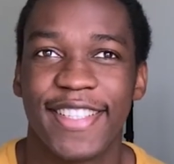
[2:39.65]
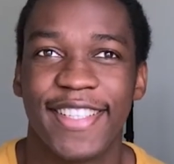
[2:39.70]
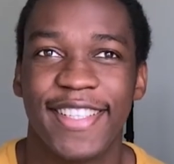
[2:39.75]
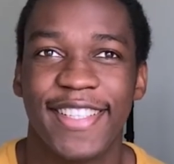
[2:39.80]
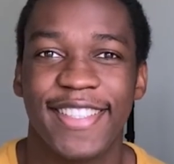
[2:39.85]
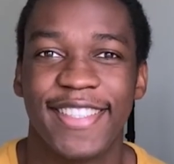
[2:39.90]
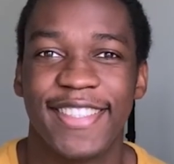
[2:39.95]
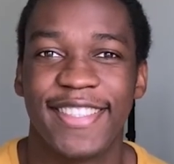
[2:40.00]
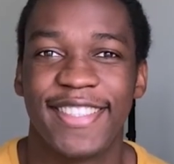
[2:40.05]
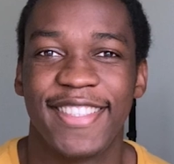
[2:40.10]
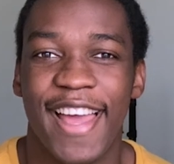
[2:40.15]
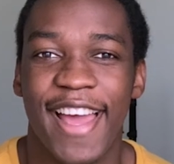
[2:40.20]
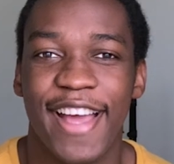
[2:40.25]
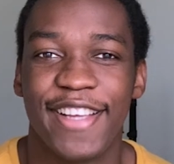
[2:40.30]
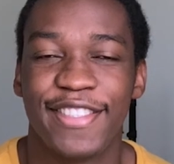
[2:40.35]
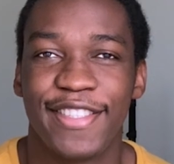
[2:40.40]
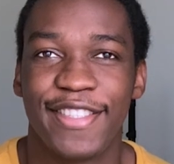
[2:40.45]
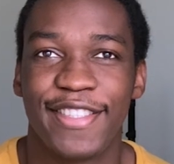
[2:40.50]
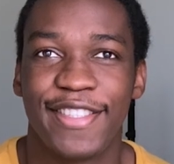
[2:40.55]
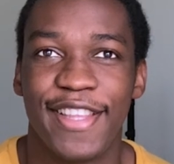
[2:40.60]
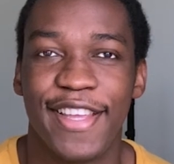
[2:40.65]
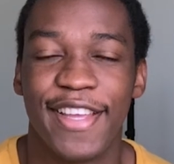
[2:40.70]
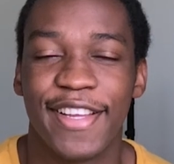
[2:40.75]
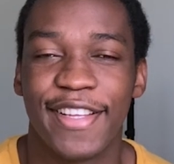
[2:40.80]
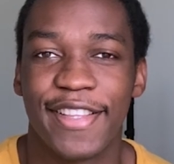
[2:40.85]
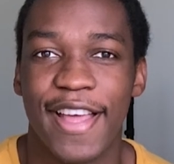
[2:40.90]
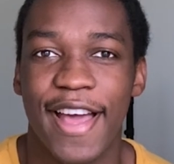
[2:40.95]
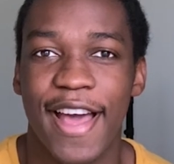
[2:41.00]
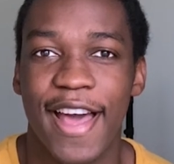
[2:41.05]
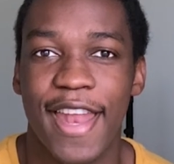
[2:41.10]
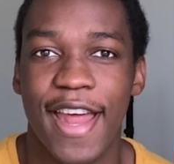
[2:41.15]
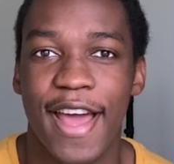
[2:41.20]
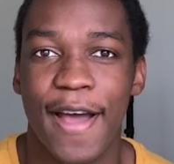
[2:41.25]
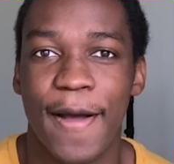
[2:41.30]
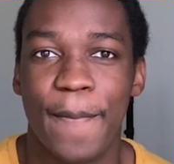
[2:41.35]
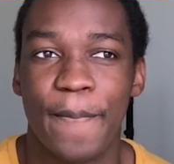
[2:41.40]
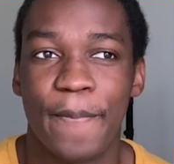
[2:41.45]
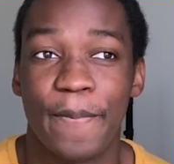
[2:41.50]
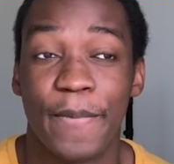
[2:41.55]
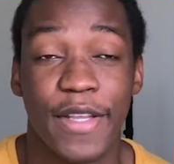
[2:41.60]
Cause I just think that
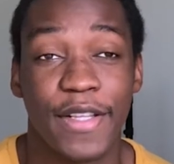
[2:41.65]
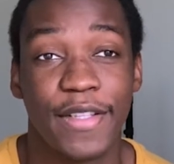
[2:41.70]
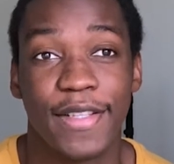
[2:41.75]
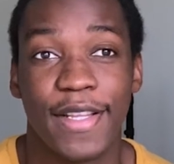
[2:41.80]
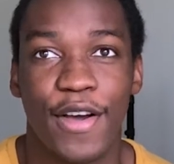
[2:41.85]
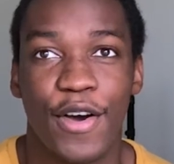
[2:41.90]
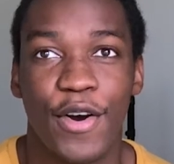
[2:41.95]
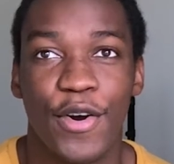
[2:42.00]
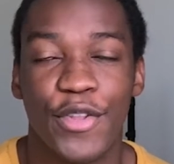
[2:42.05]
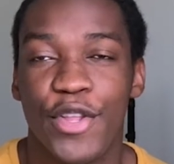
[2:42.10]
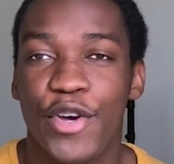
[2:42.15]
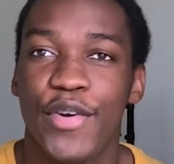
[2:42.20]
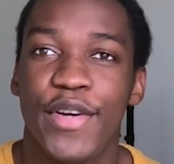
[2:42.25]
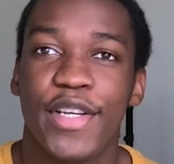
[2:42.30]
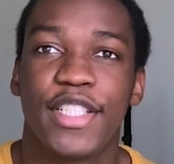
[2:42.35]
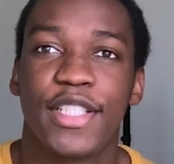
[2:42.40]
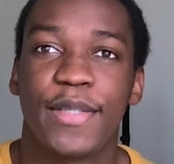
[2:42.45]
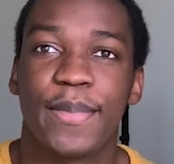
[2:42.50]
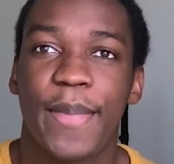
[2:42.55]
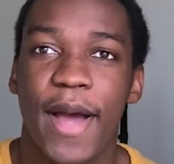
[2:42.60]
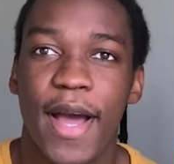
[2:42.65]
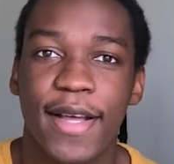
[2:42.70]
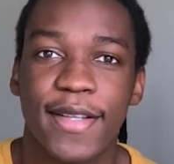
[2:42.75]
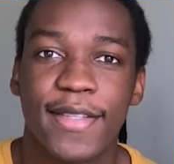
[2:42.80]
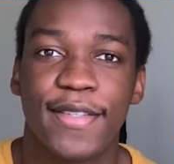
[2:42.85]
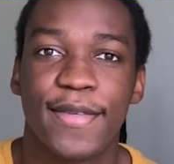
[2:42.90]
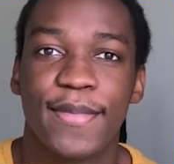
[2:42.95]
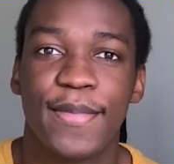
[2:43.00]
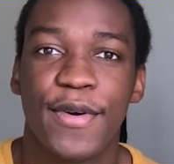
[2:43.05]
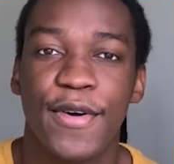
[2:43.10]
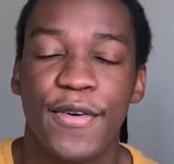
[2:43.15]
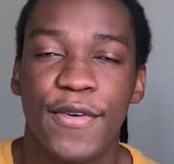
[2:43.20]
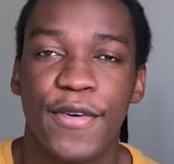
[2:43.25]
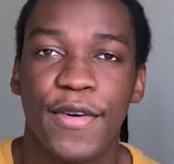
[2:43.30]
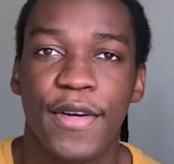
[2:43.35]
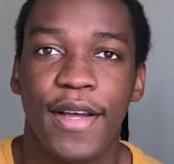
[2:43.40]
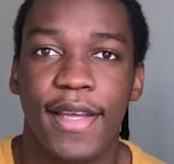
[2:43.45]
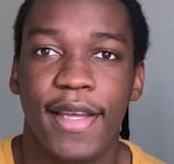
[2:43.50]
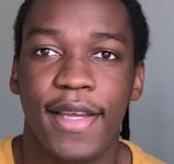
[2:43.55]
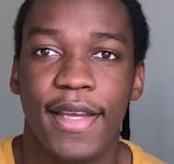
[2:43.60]
um, it, although it's possible,
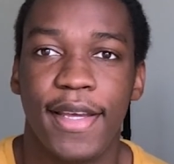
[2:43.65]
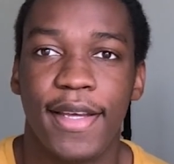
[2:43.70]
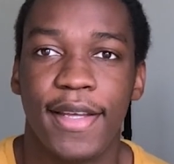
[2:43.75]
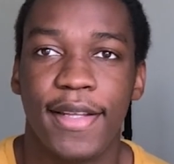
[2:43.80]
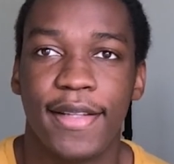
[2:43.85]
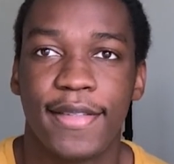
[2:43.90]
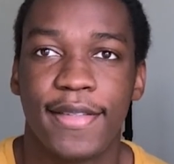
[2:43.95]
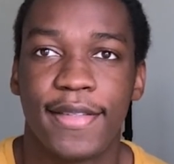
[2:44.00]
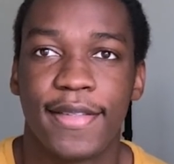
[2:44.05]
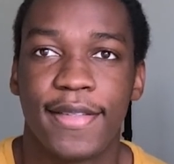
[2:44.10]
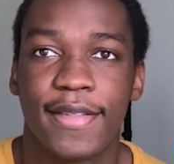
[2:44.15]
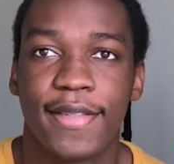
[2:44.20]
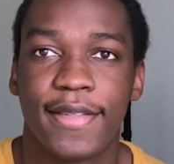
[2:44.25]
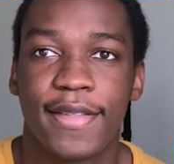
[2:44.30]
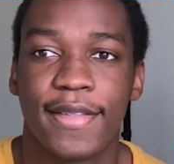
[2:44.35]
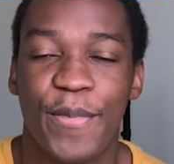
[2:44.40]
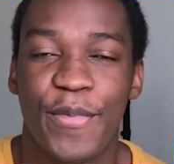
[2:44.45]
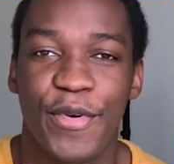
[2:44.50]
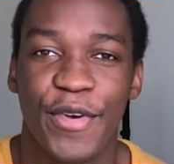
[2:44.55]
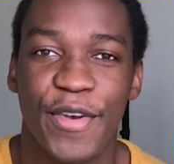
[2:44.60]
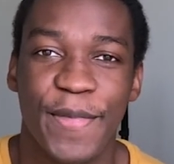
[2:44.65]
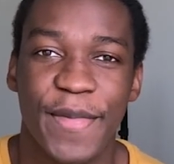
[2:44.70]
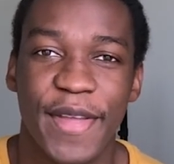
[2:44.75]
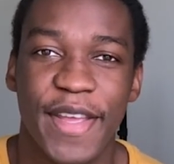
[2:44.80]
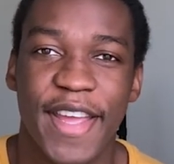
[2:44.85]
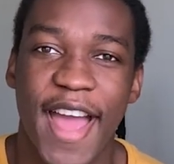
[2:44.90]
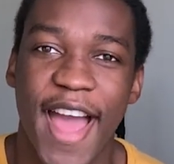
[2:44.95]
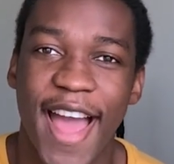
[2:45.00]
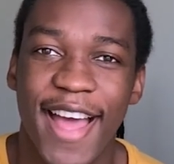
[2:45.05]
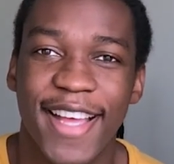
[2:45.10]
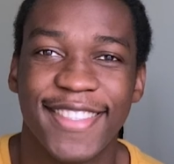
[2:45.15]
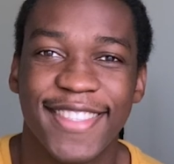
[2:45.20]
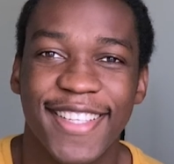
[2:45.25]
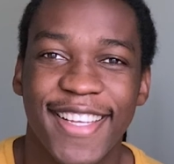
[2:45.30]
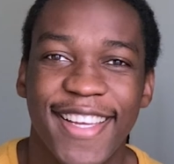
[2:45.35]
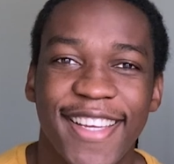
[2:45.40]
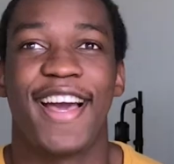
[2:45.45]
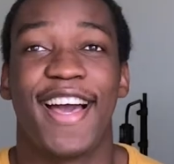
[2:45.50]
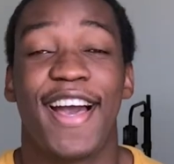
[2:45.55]
it's pretty big ask.